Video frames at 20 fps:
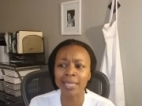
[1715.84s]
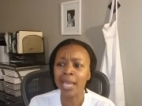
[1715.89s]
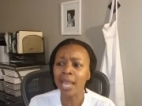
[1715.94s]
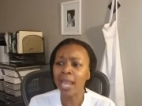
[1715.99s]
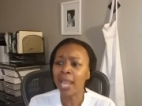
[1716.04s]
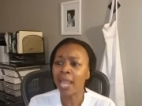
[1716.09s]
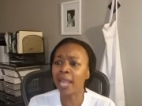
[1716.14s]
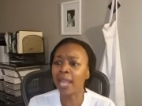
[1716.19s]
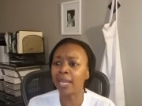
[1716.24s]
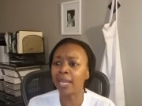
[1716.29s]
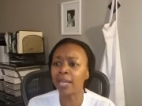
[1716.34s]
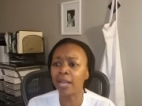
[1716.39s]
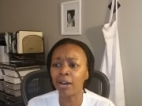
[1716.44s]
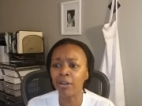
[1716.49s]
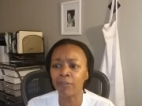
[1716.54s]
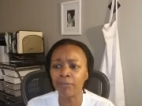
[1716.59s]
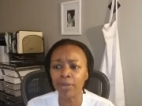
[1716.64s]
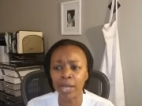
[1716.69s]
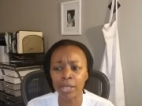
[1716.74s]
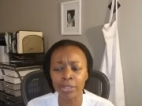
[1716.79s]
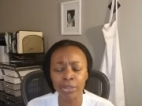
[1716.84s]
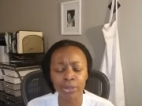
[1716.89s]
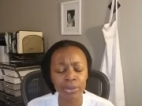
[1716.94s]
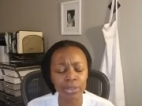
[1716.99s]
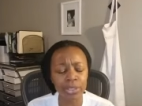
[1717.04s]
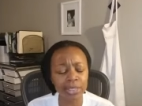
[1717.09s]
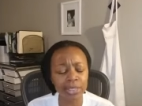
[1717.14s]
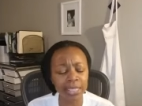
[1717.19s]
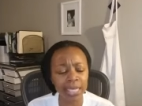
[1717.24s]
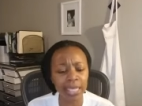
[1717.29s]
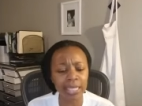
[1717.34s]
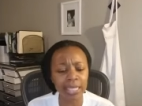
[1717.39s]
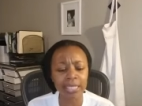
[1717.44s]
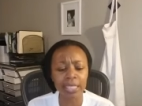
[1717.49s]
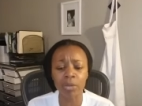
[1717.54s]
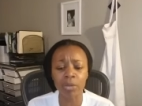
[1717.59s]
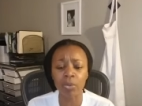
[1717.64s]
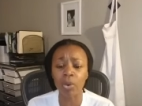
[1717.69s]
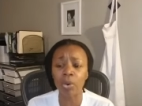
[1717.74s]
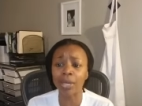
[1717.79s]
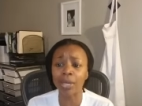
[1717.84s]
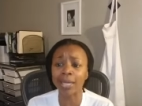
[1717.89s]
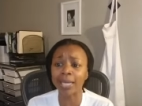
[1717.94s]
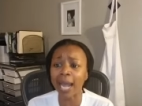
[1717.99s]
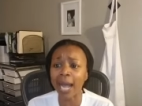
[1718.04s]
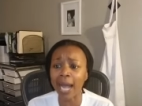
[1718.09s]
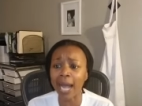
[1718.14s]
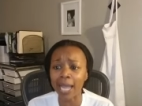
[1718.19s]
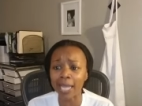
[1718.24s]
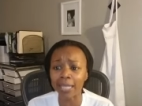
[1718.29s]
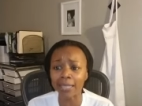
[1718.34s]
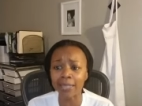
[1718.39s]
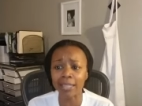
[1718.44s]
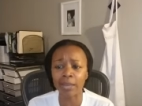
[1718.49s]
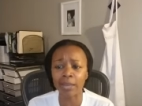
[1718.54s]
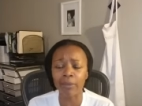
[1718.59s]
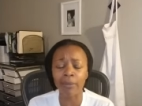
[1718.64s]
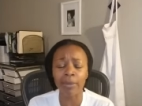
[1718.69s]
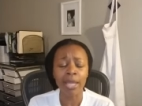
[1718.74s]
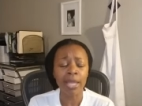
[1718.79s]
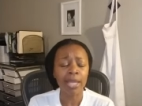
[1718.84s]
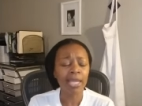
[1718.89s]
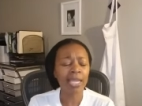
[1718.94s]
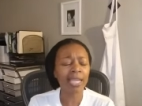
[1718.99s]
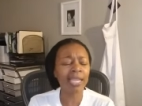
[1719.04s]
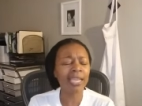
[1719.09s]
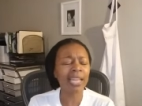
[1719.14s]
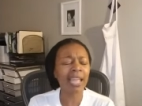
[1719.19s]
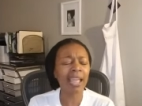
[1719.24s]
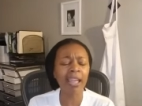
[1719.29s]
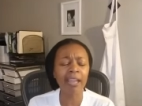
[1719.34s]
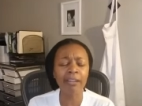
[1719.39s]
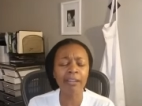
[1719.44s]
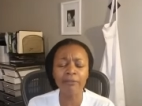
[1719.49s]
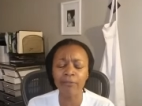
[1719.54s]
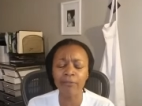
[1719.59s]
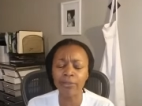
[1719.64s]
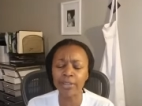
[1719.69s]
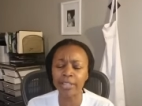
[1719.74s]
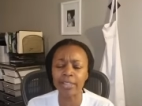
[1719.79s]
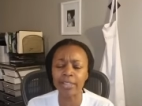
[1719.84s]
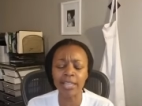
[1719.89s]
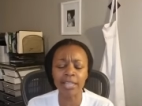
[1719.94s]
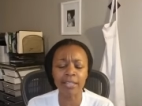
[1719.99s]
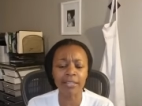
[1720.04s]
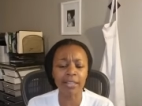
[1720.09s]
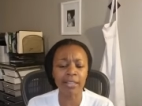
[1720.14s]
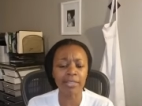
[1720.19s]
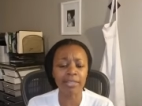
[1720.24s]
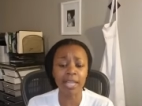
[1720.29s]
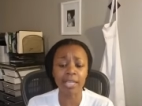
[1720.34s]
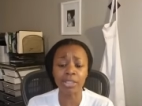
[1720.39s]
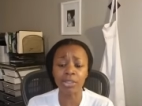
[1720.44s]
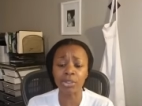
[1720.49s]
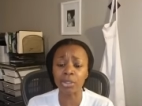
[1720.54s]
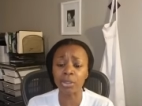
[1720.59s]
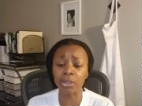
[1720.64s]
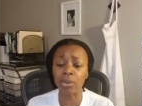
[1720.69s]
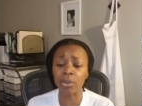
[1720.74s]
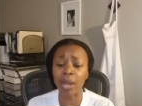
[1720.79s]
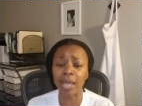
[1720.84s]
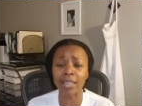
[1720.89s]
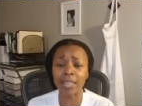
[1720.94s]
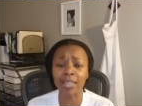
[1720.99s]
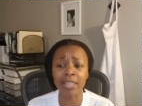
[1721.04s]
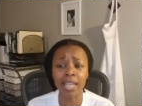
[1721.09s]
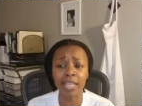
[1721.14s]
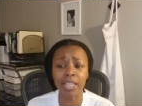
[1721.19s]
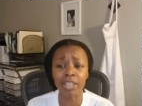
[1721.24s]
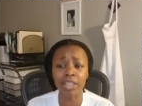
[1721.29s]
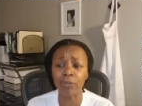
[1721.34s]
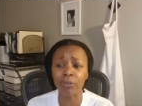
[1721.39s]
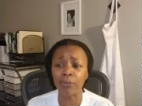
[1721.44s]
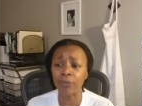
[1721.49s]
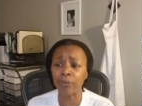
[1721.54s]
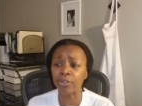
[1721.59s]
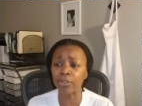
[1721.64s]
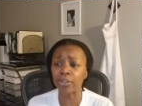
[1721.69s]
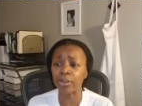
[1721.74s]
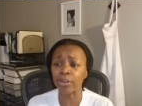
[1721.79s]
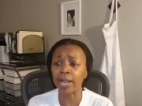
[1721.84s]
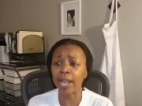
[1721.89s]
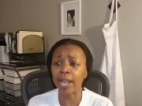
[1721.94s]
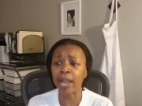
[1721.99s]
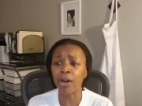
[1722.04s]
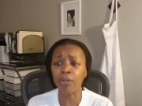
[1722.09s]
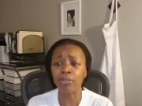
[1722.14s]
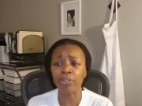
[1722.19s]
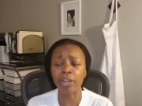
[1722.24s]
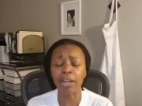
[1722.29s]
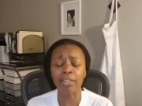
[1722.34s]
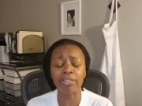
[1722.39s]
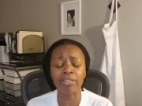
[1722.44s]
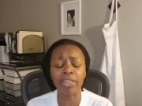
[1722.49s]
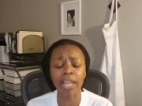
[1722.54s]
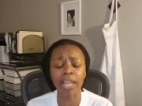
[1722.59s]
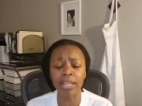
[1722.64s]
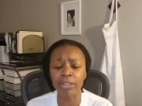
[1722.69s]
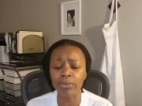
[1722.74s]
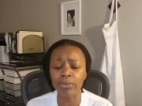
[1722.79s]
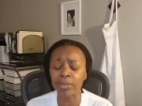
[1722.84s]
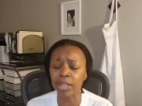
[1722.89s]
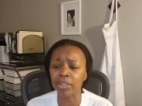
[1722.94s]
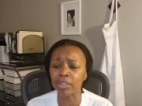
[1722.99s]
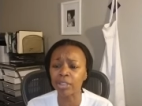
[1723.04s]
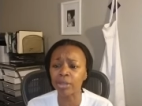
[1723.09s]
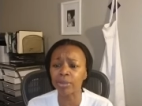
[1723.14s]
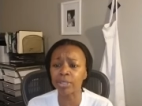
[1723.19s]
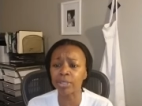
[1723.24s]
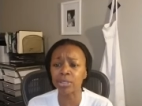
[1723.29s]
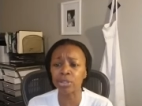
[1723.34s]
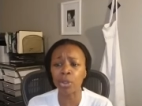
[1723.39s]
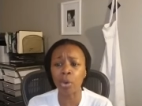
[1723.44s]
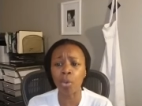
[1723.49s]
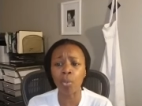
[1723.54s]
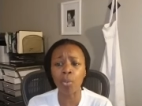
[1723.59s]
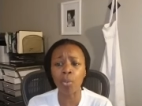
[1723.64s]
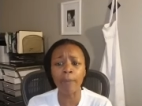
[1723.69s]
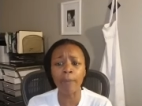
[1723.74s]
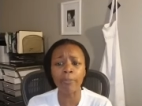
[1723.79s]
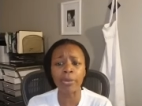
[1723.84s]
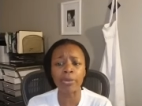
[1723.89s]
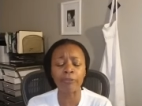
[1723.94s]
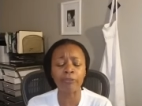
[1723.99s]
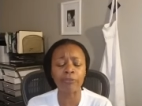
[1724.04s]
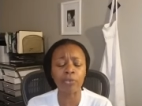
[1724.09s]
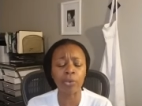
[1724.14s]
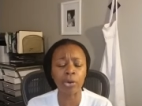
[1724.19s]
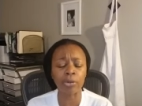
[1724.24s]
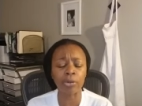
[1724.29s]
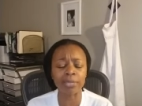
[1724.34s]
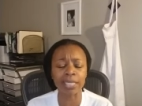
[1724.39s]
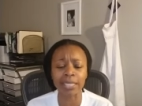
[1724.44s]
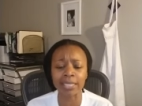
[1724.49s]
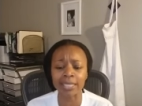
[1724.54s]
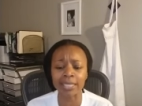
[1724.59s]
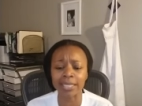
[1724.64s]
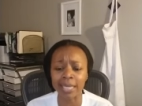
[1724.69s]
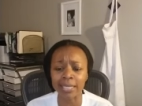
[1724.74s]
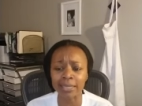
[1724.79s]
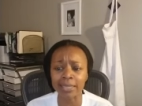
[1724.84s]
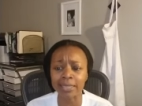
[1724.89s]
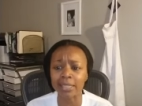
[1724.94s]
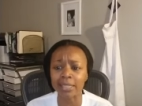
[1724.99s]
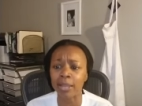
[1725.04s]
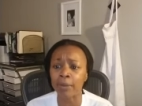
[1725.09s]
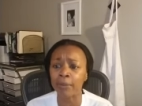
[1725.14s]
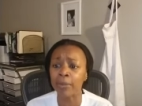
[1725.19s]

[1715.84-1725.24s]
and of understanding will guide them in everything that they do. I thank you for their health. I thank you that there is no weapon formed against them